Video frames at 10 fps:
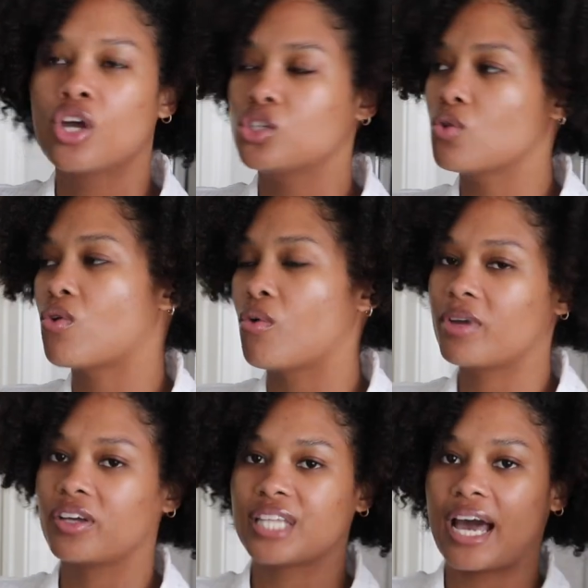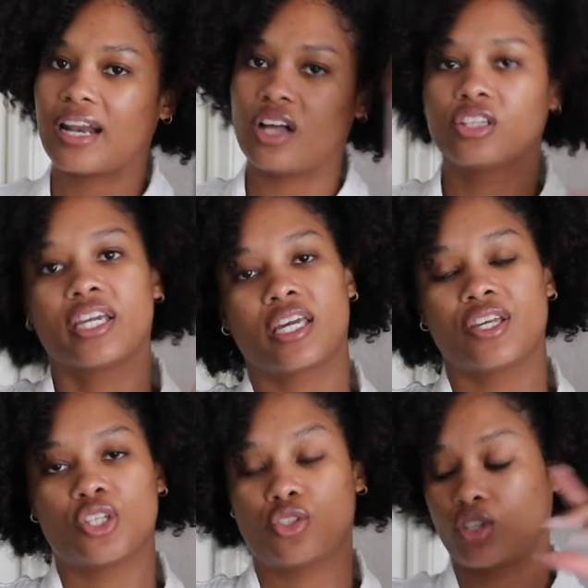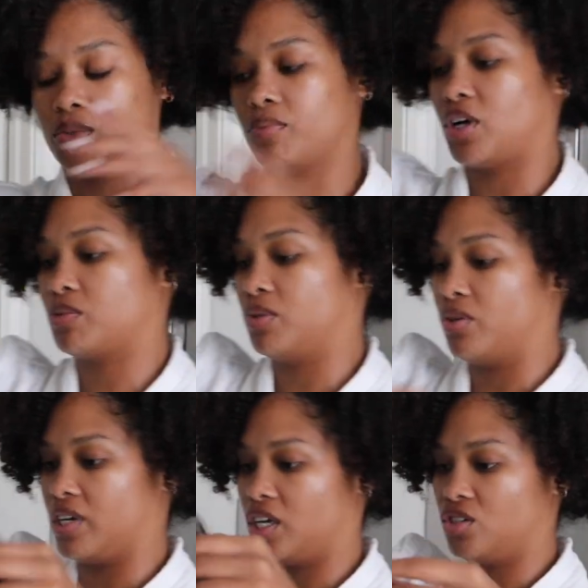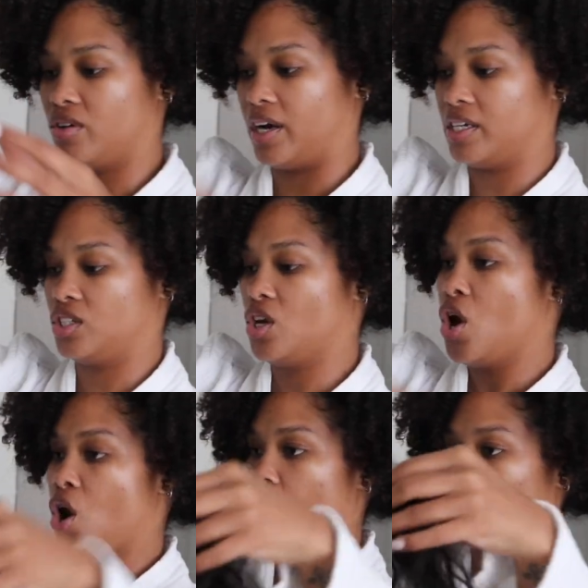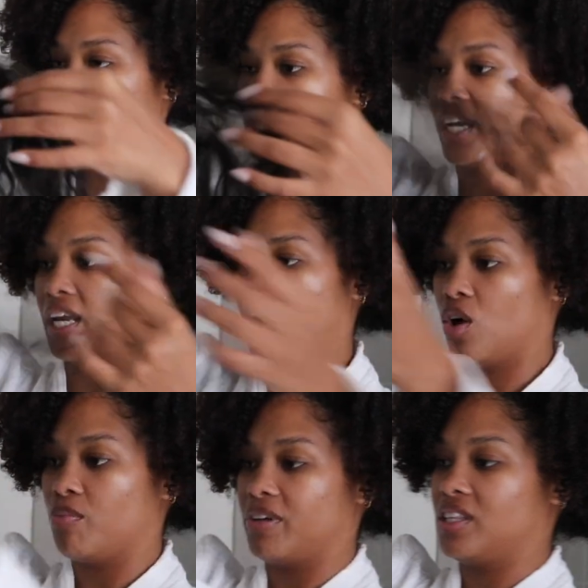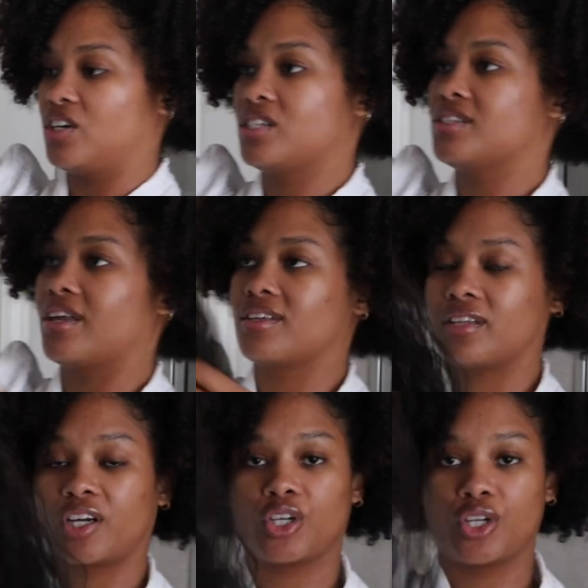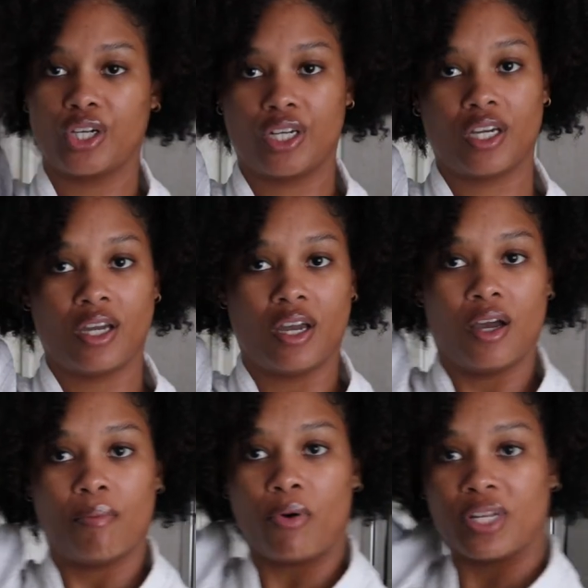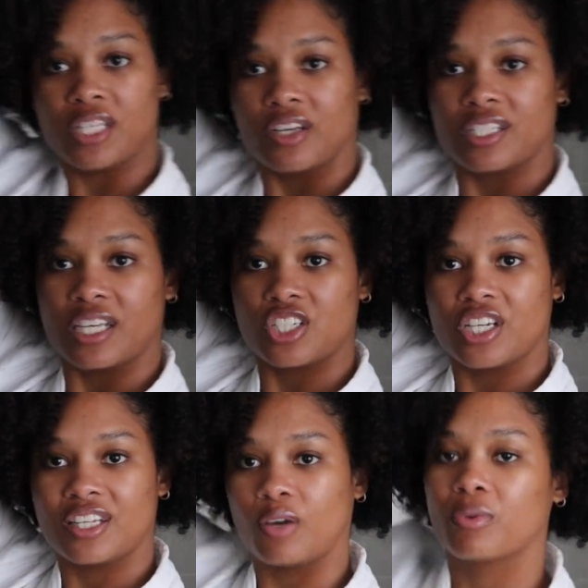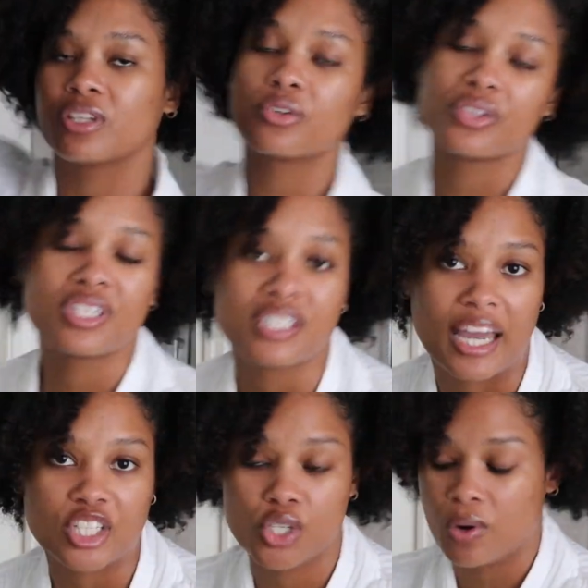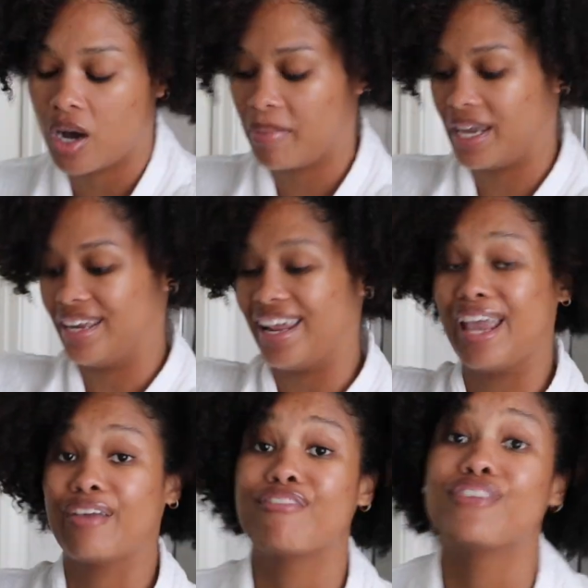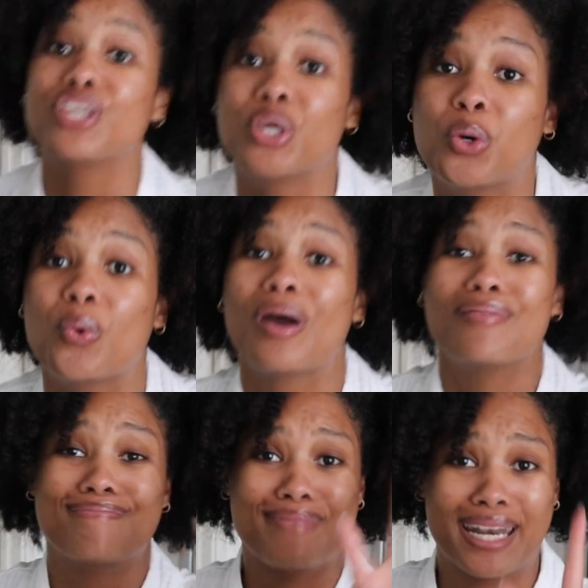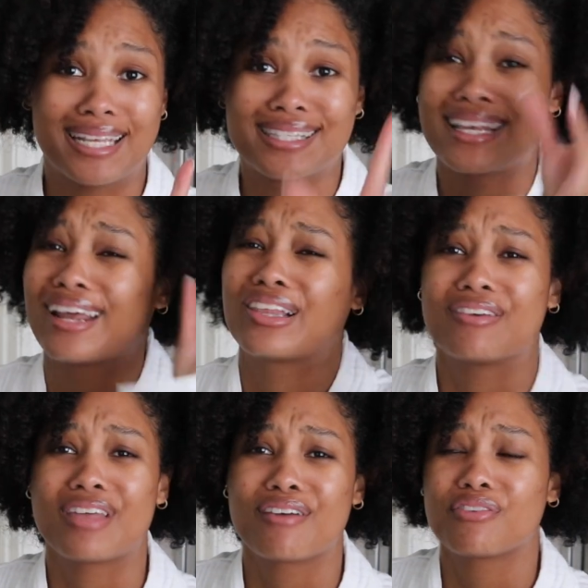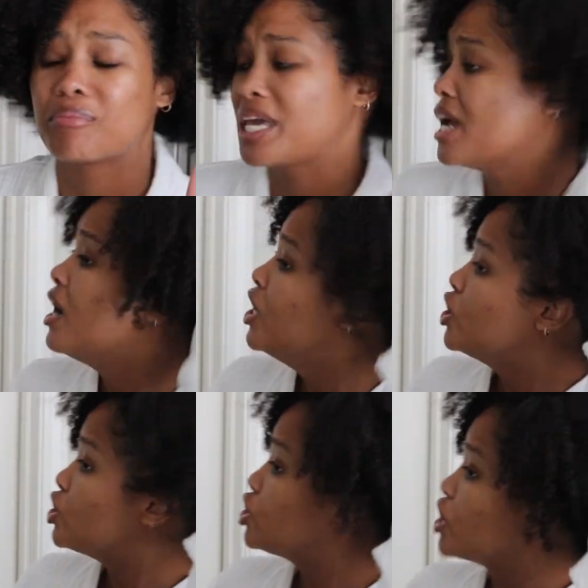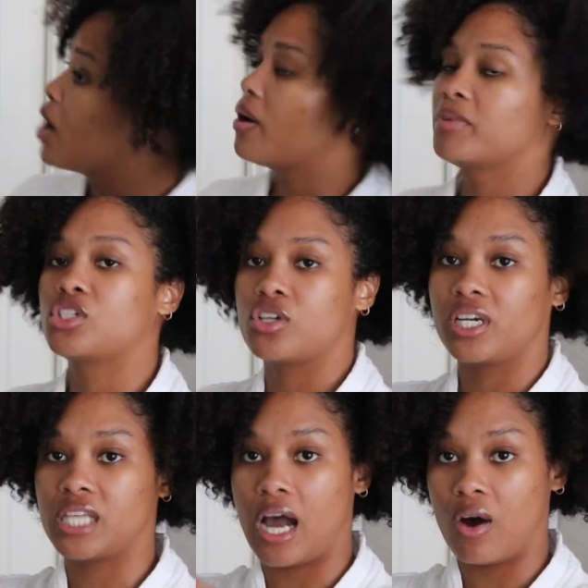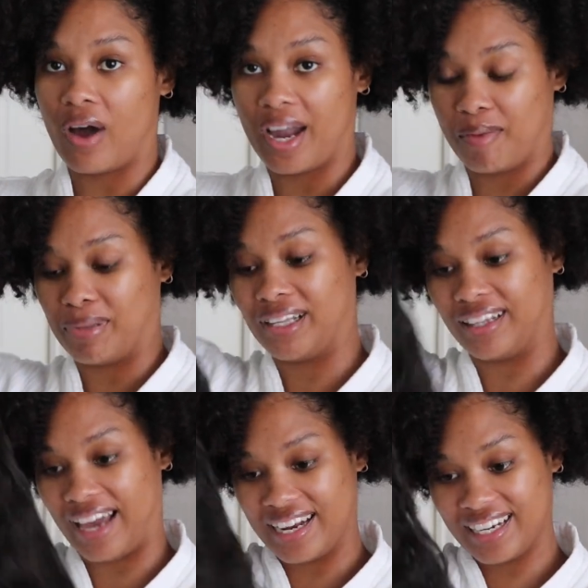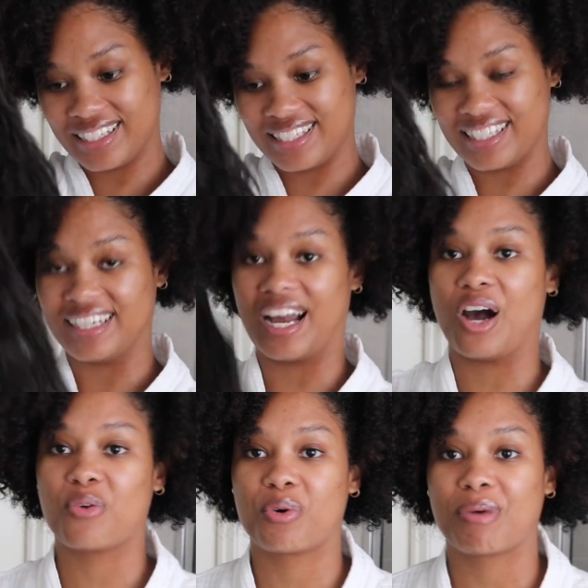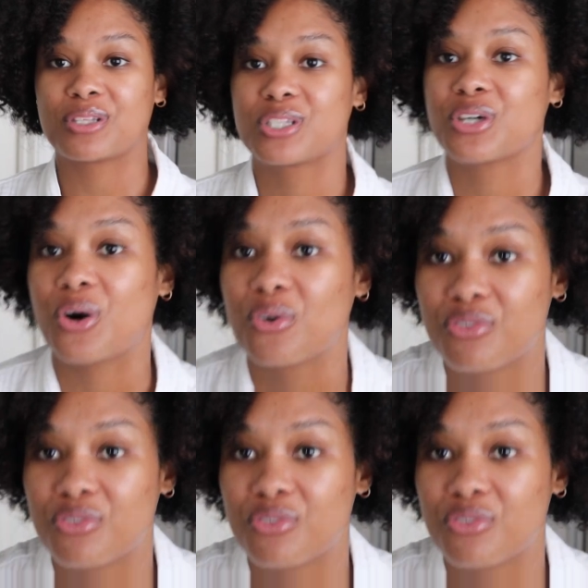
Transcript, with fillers: Don't quote me on that. I'll link it in the description box below in case you guys wanna check it out. But there is nothing like a good ponytail extension that will literally snatch you up in a few minutes and I love that for me. So I'm gonna show you guys how I apply it and how we're about to go